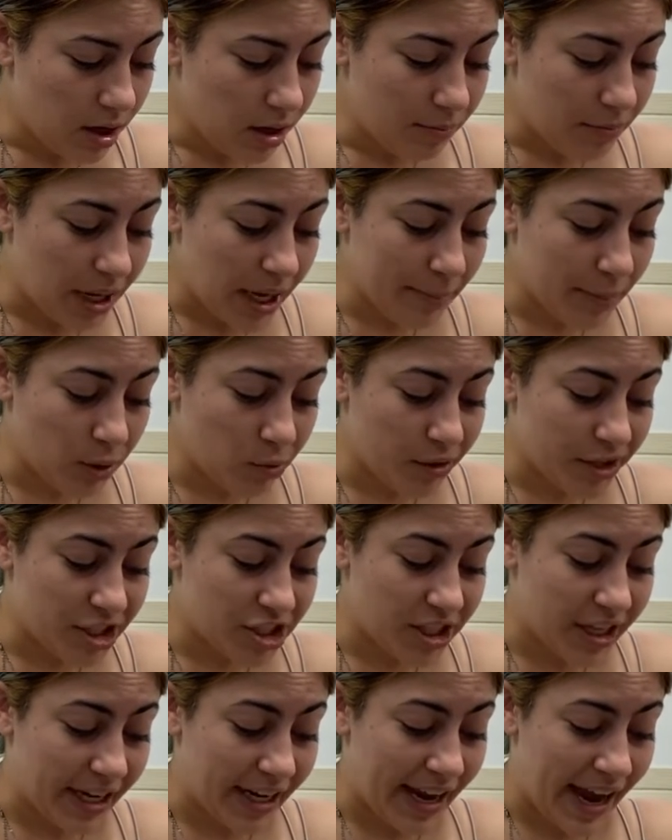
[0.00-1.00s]
Piper
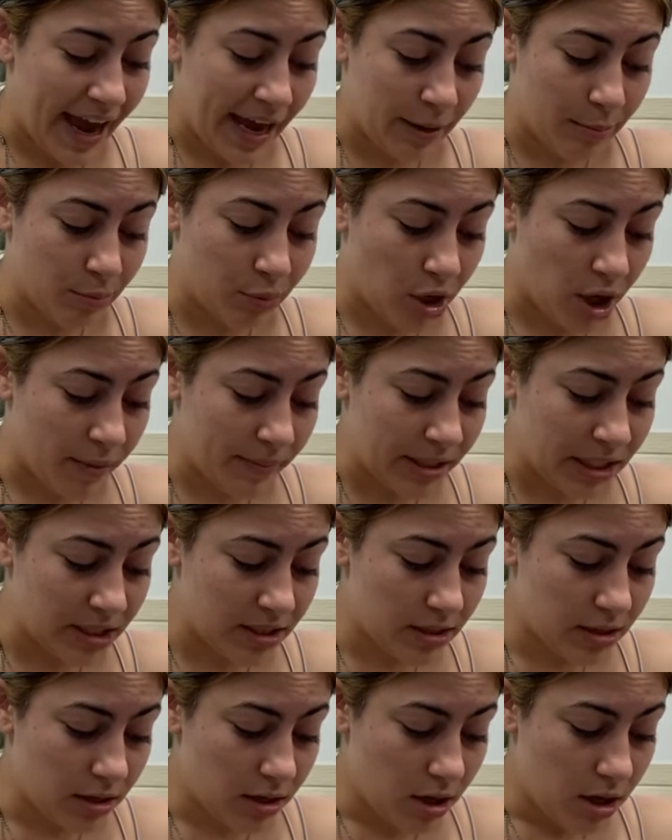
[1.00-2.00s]
wished that he hadn't
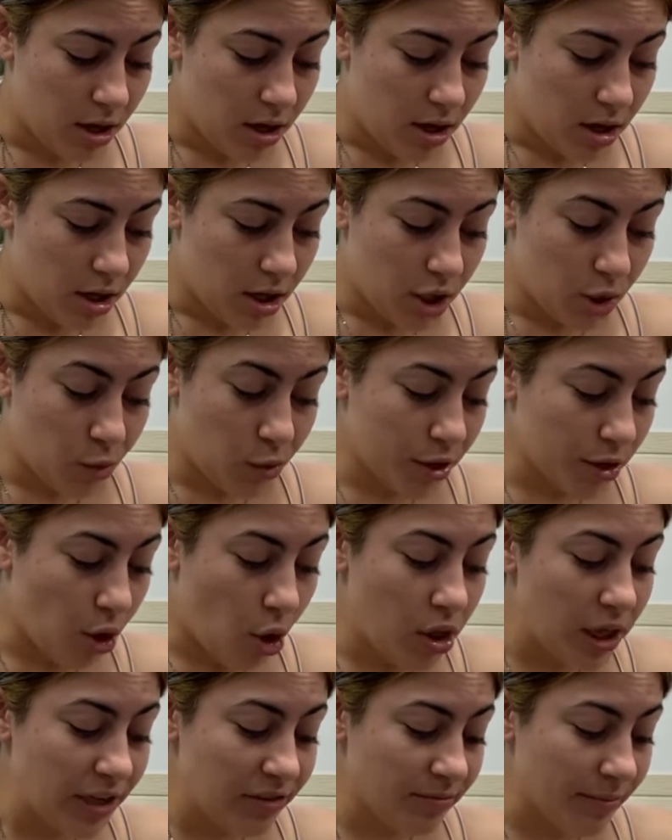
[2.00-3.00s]
promised. The word
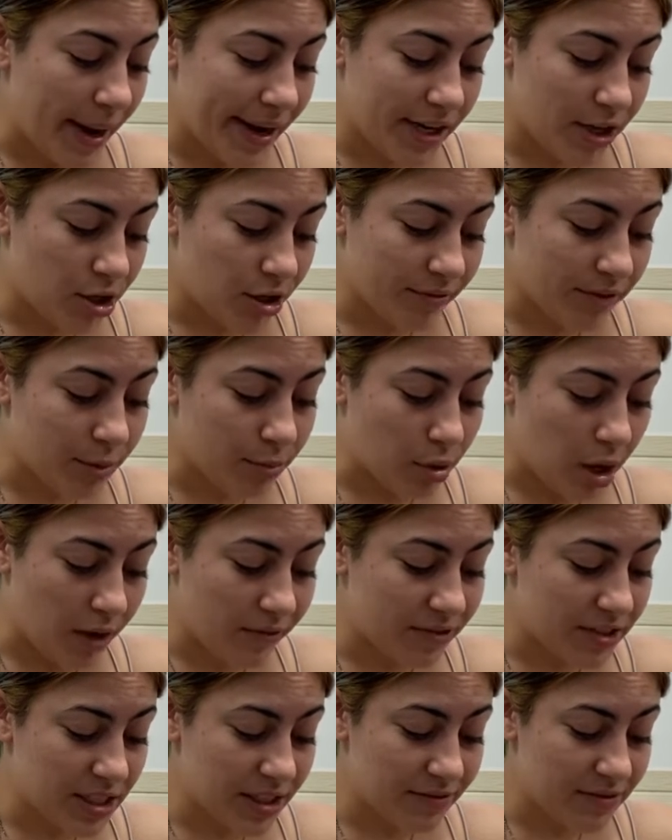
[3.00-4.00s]
only reminded her of the
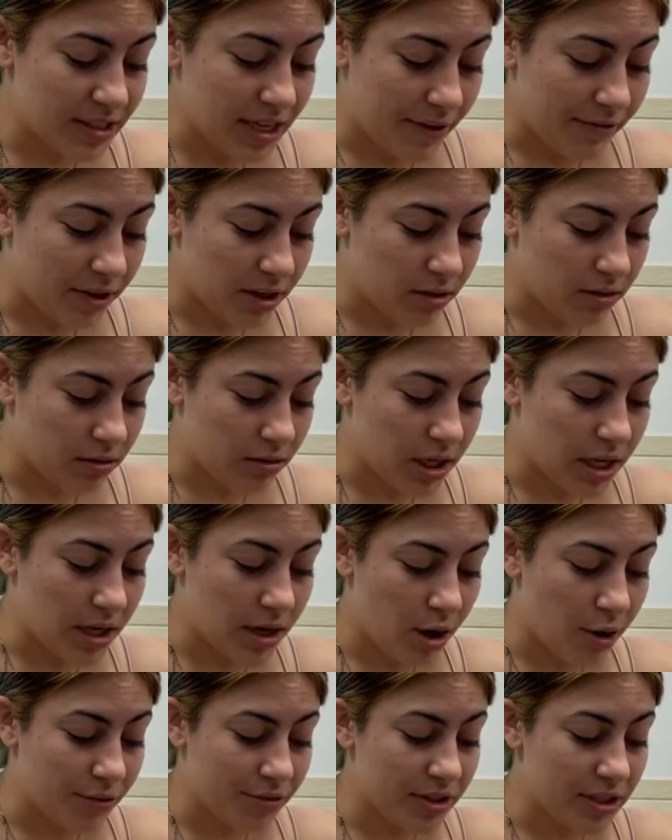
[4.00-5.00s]
prophecy of 7, an
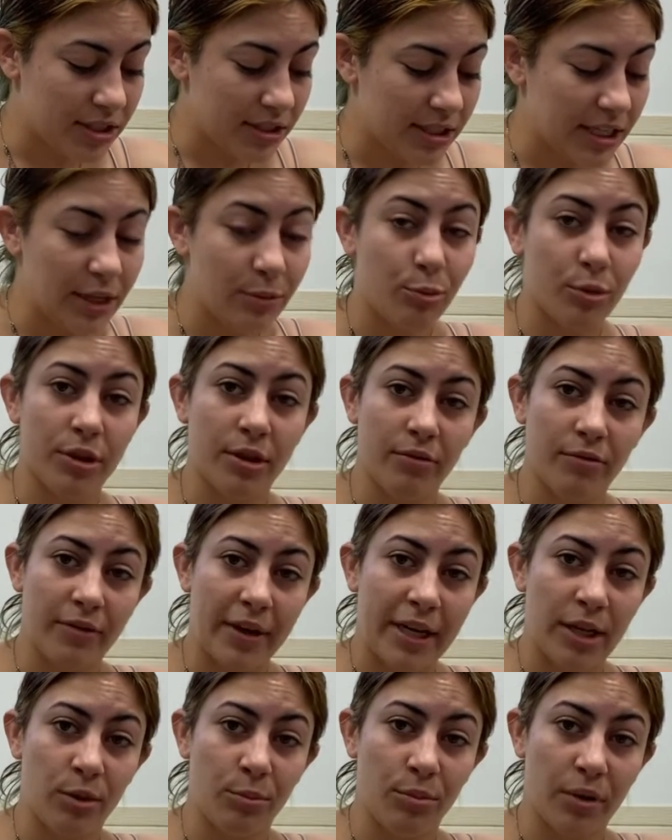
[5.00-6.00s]
oath to keep with a
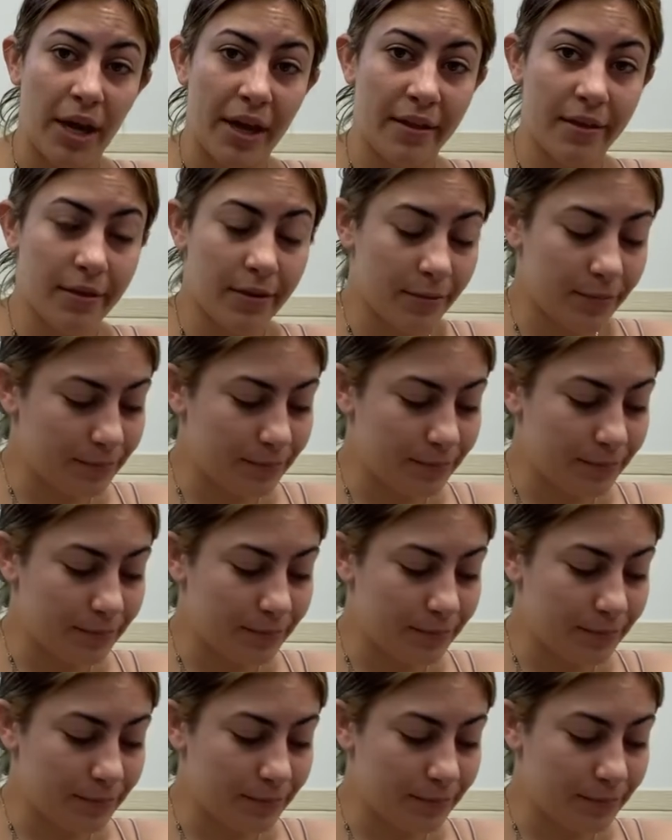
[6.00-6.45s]
final breath.